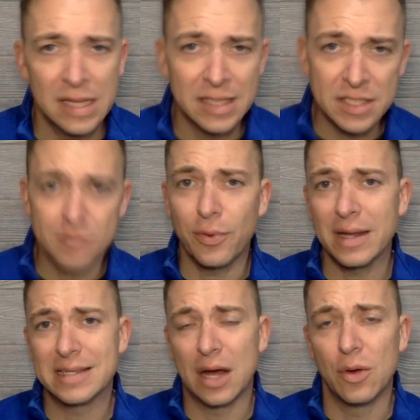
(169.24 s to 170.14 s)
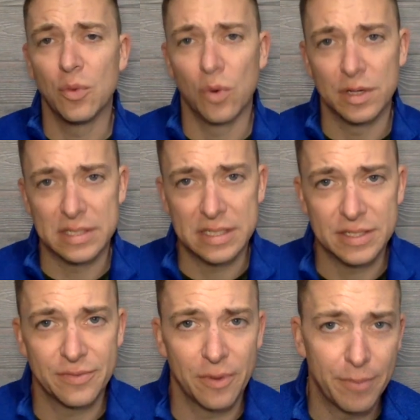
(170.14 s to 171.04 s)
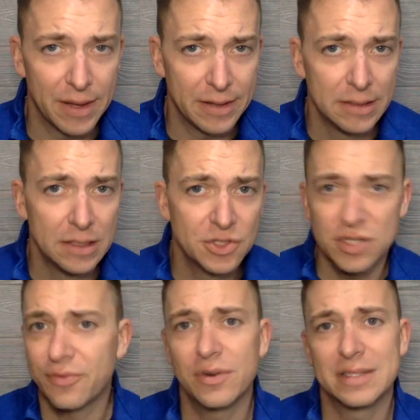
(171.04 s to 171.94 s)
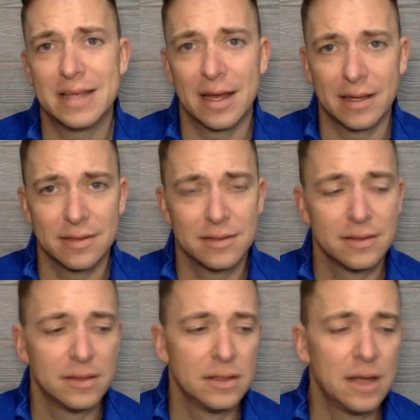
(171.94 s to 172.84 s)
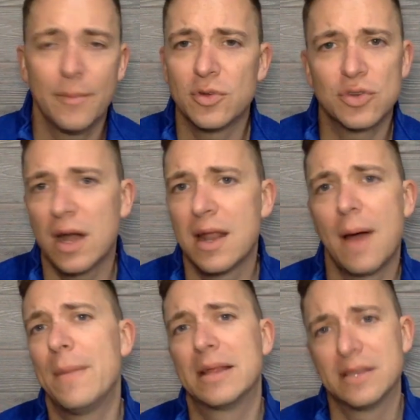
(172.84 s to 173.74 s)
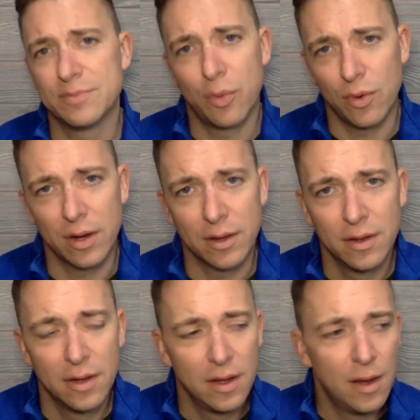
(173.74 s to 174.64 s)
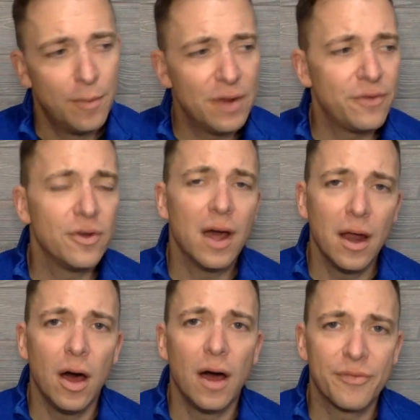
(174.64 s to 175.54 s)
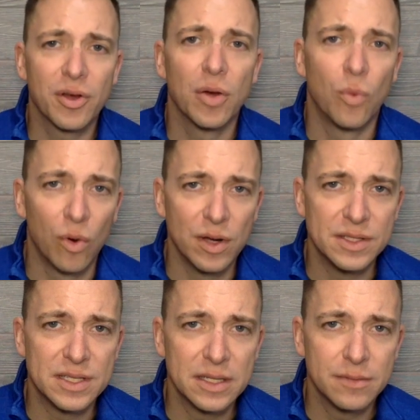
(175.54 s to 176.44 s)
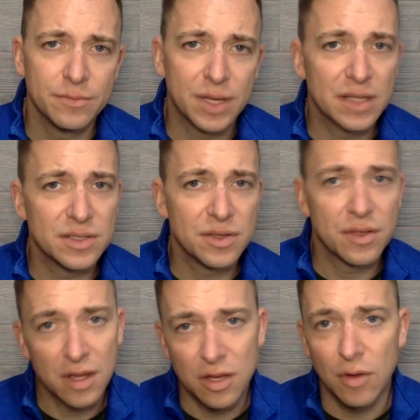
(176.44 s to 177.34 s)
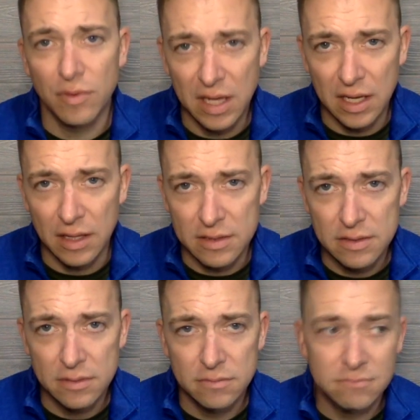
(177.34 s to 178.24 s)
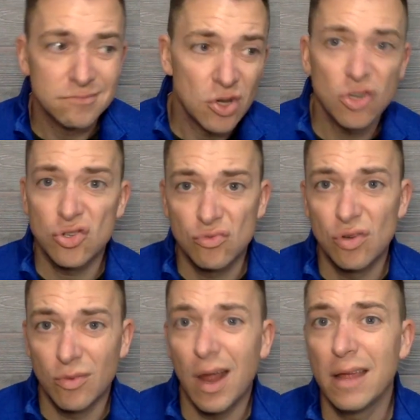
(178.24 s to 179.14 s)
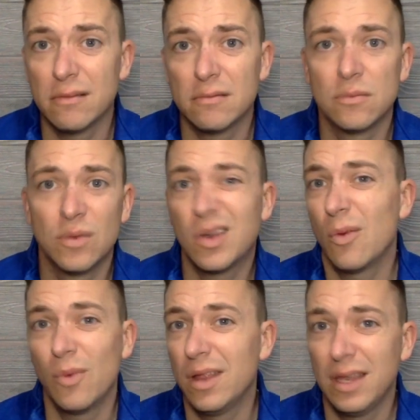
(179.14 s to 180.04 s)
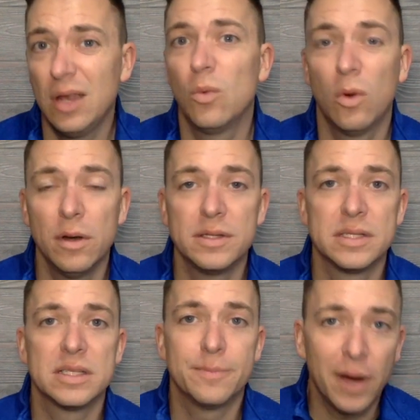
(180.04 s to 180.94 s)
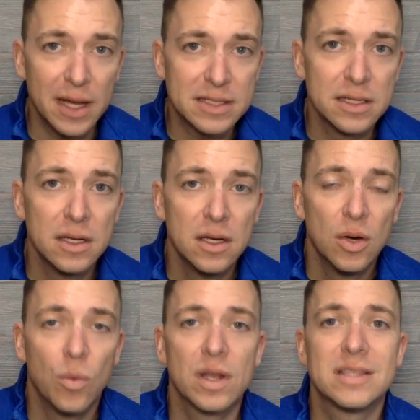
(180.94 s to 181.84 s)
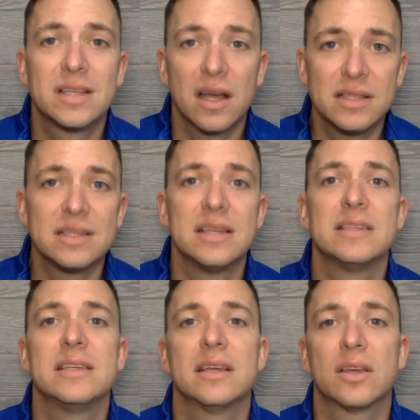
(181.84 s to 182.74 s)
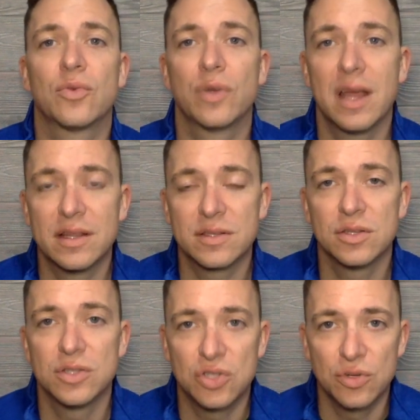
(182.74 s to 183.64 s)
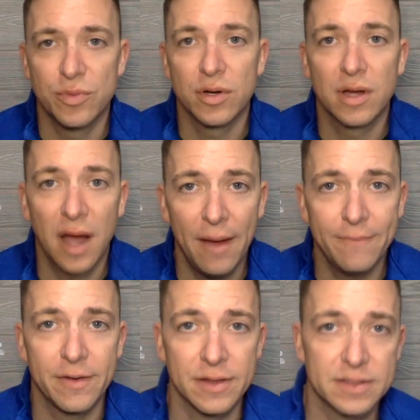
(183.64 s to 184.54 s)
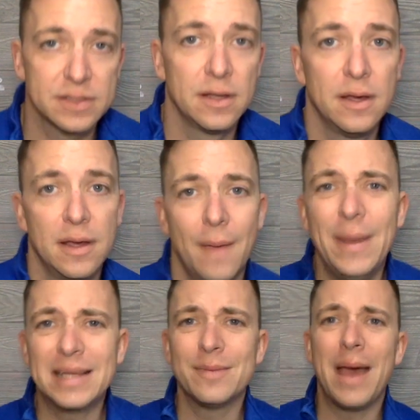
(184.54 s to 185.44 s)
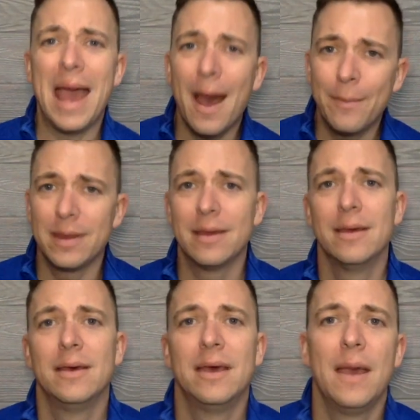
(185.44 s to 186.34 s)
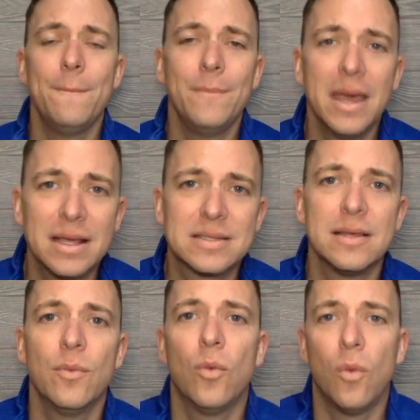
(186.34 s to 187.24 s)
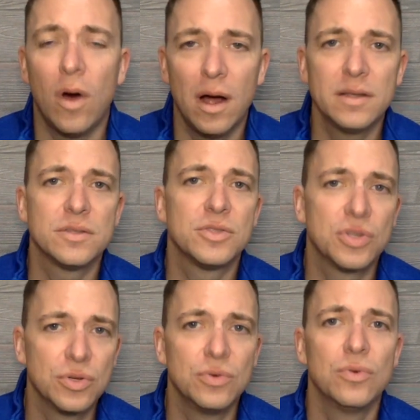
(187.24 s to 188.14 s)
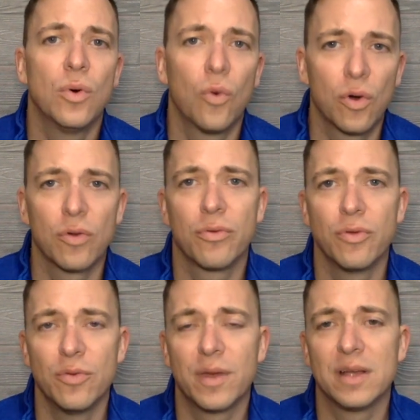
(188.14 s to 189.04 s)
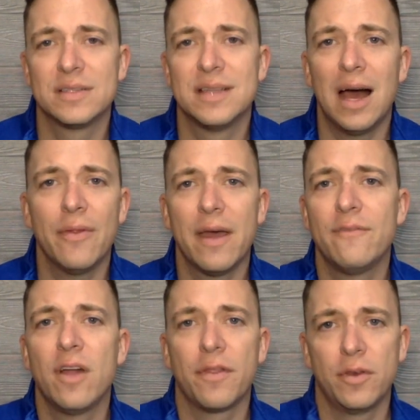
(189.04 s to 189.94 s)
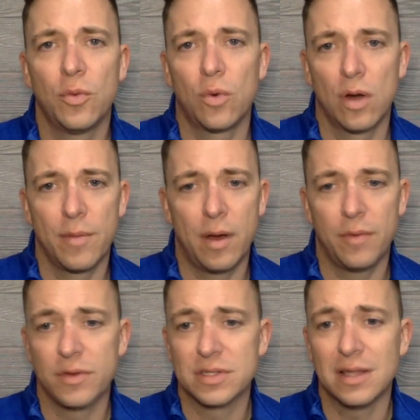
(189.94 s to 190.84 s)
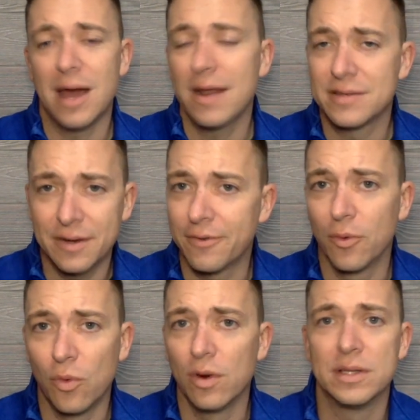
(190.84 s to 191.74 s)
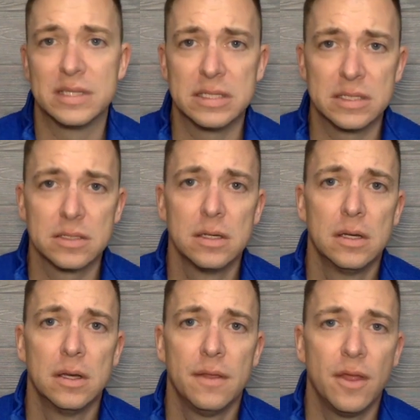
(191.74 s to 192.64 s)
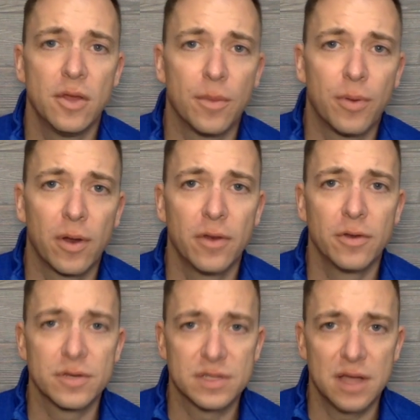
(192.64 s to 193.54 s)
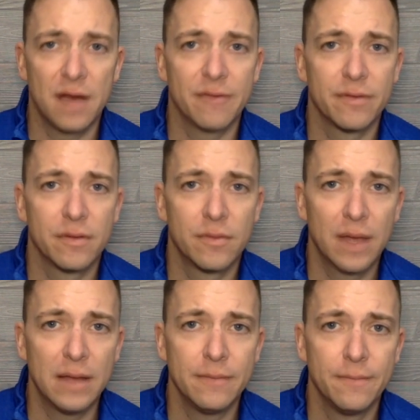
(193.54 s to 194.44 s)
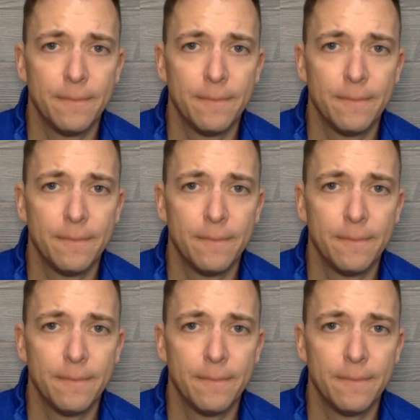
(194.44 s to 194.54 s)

Let's just break down warranties for a bit just for a second. I'm going to try to not make this boring. But if you're not offering a warranty because you think you don't need it, you're, you're right. We don't really need warranties. But what it does is it creates consumer confidence. It makes them happy. It makes them want to order through you because now they have nothing to worry about. There's a lot of different warranties that you can put on your stuff, right?